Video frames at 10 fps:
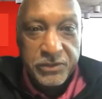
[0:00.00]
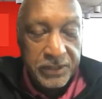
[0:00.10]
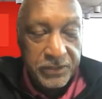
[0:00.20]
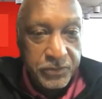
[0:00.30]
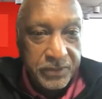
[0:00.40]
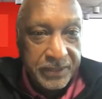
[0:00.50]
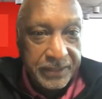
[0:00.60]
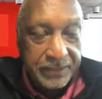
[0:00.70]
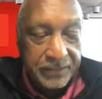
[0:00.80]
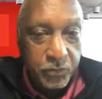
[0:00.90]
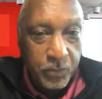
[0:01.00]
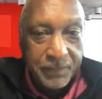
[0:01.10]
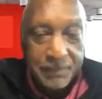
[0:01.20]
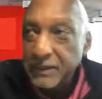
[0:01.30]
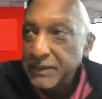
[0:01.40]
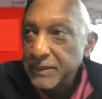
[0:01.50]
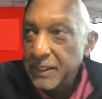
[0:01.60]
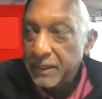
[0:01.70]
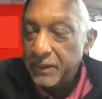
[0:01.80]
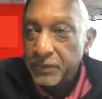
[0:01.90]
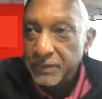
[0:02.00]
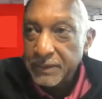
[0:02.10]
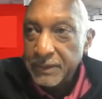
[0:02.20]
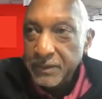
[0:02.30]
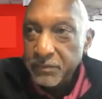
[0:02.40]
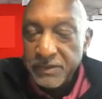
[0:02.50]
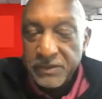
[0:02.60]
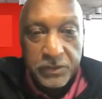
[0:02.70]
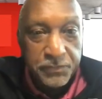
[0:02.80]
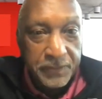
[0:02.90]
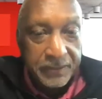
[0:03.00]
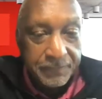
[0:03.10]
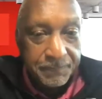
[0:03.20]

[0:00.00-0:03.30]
yesterday a $20 million VC fund.